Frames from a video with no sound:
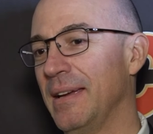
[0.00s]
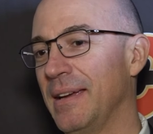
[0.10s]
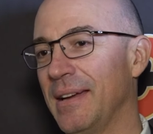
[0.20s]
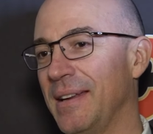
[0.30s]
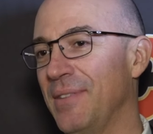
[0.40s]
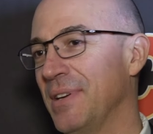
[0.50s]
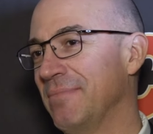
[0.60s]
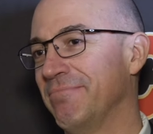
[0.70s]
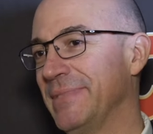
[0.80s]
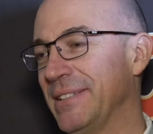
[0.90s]
And
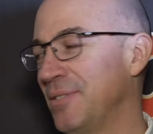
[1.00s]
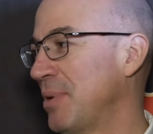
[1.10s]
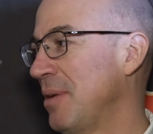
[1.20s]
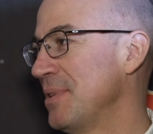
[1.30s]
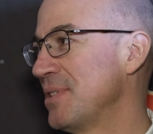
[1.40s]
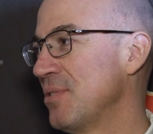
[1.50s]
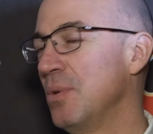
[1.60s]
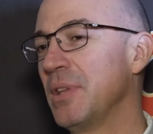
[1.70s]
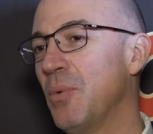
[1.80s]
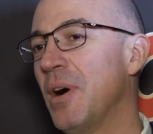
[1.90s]
even, probably so
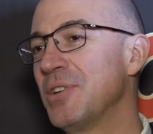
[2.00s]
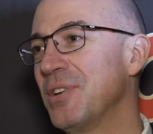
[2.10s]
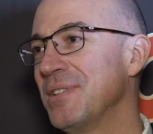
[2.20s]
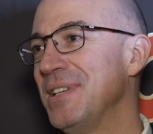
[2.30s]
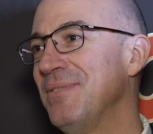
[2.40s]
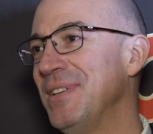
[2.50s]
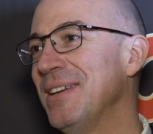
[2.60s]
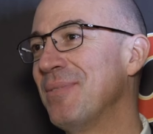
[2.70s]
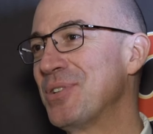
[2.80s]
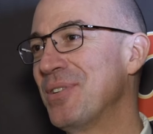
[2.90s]
when they watch on
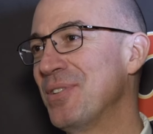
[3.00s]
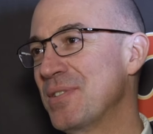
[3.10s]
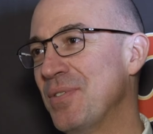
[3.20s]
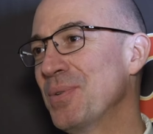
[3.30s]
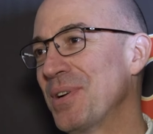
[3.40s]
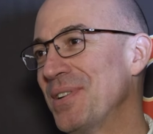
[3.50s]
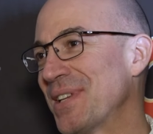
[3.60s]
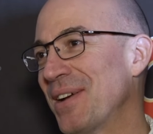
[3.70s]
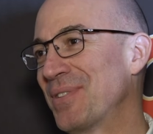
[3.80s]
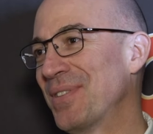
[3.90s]
TV, I'm sure there's phone
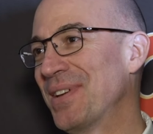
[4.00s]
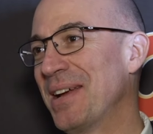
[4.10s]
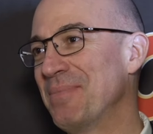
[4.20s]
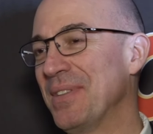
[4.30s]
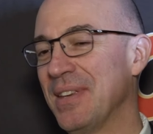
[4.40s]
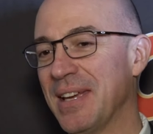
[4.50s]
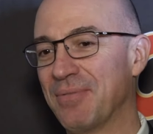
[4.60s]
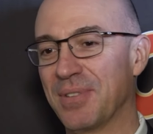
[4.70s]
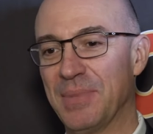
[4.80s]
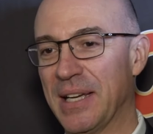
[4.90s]
calls after the game that they
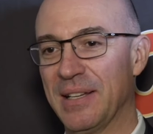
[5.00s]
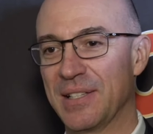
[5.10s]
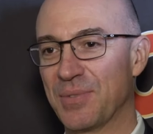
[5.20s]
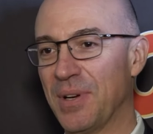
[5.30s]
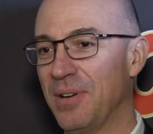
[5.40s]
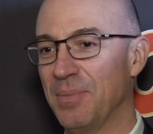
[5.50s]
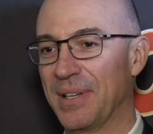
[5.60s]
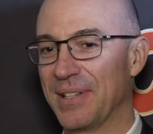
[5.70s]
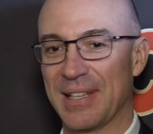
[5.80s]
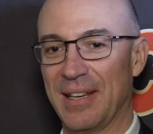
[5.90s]
get from dads as well,
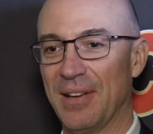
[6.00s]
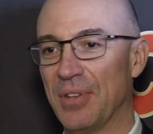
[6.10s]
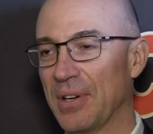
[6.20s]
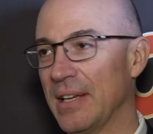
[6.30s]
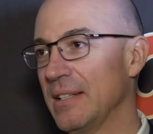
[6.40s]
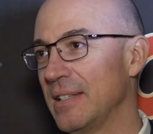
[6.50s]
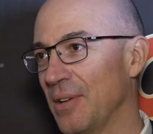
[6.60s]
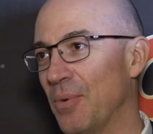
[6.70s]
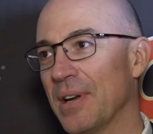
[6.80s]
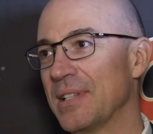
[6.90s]
because they love their kids and
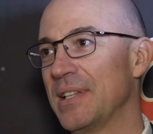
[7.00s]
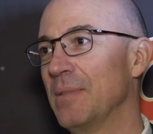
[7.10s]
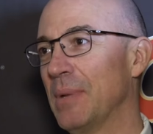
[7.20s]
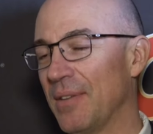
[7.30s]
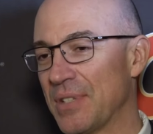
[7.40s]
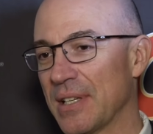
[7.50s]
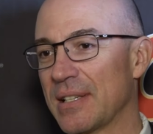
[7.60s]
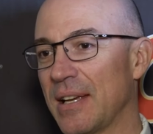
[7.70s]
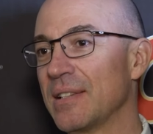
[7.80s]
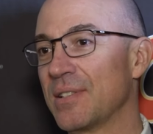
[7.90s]
they want to see them have
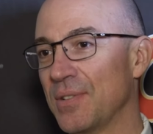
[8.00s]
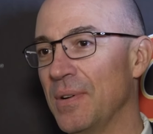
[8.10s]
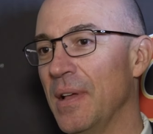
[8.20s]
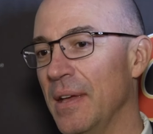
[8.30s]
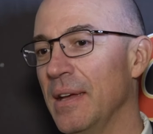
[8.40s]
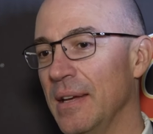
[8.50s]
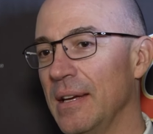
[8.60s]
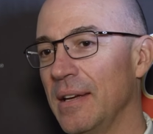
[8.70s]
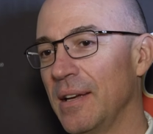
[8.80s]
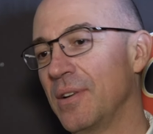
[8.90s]
success. So
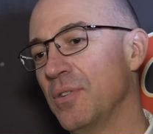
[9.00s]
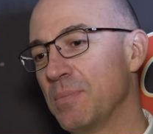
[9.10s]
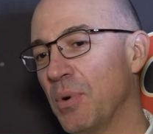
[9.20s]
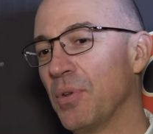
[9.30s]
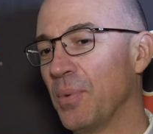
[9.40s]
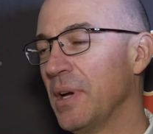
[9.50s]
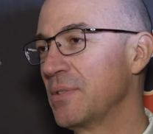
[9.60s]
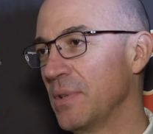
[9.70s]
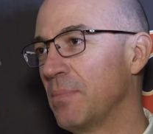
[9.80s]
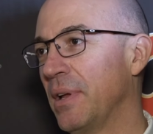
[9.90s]
it goes both
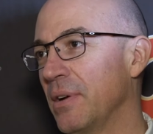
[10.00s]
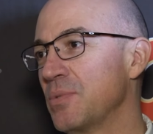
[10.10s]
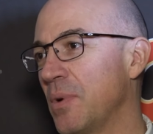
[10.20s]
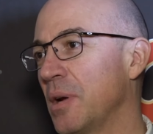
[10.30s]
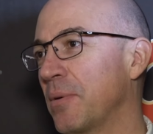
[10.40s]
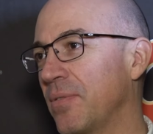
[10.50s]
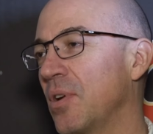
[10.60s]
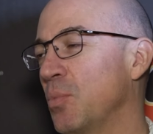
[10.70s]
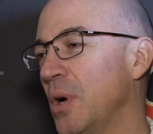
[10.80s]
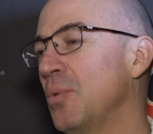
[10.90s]
ways when the players want to
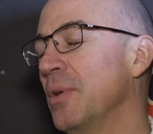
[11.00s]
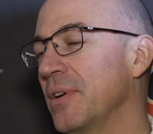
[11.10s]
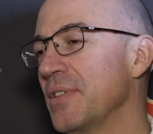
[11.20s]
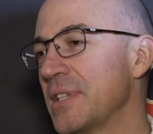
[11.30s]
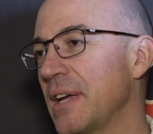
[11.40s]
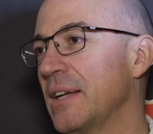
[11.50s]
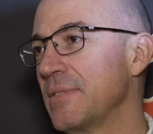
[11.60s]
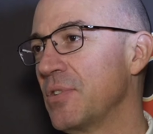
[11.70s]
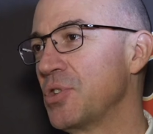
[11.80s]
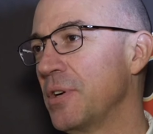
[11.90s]
perform well when they're in the
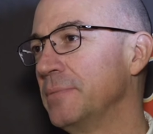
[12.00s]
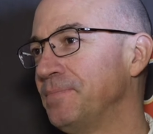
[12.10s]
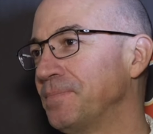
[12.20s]
stands, for sure.